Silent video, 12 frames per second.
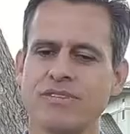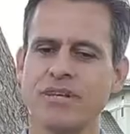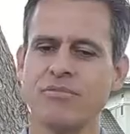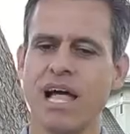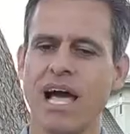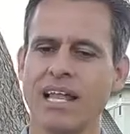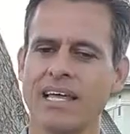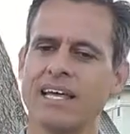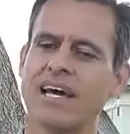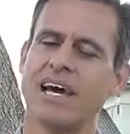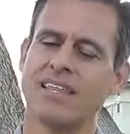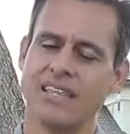of Team Lally,
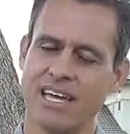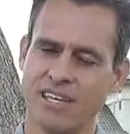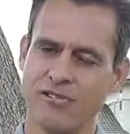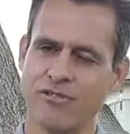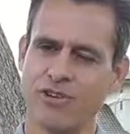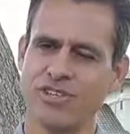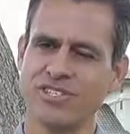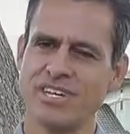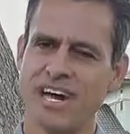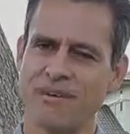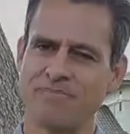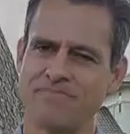I thank you for your
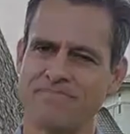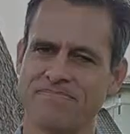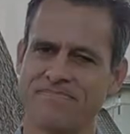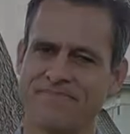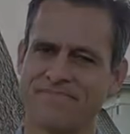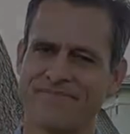time.